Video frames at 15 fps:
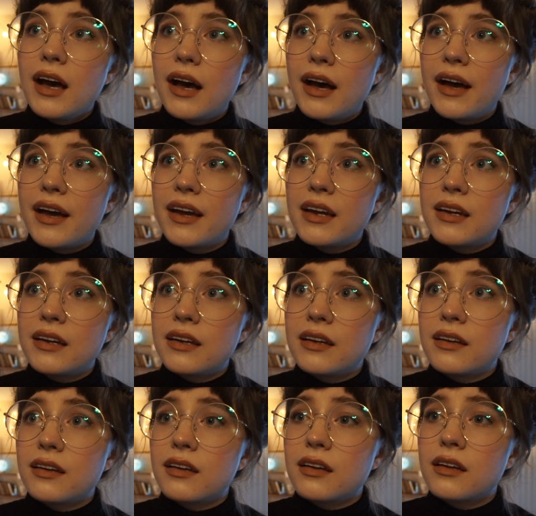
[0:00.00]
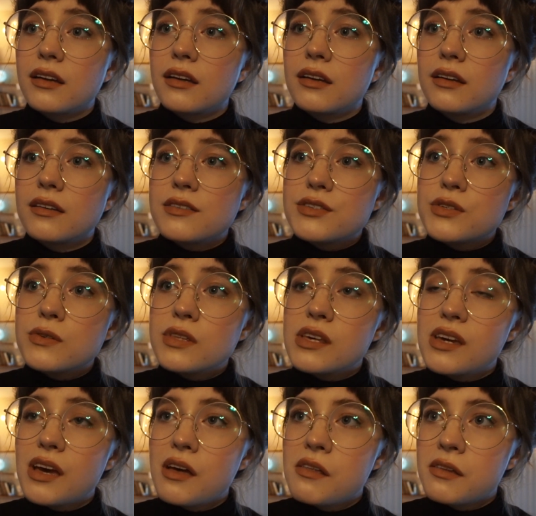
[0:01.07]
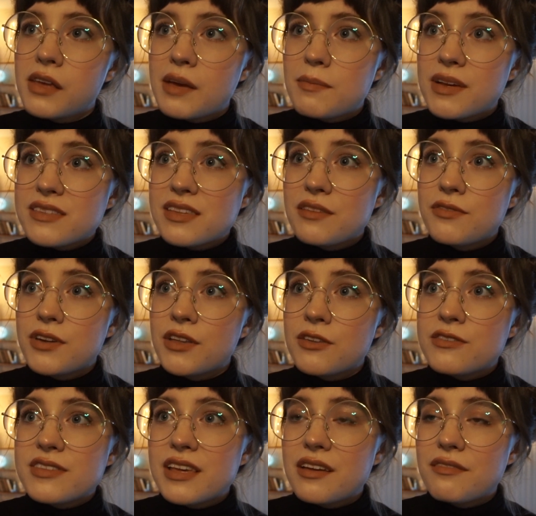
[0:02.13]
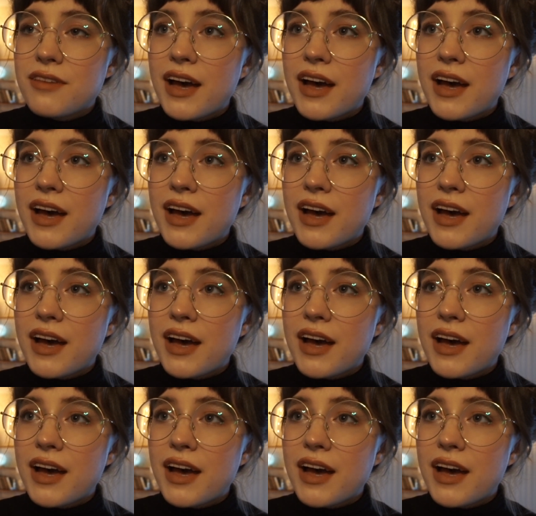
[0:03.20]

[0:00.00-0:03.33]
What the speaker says: I do think I'll get myself another set of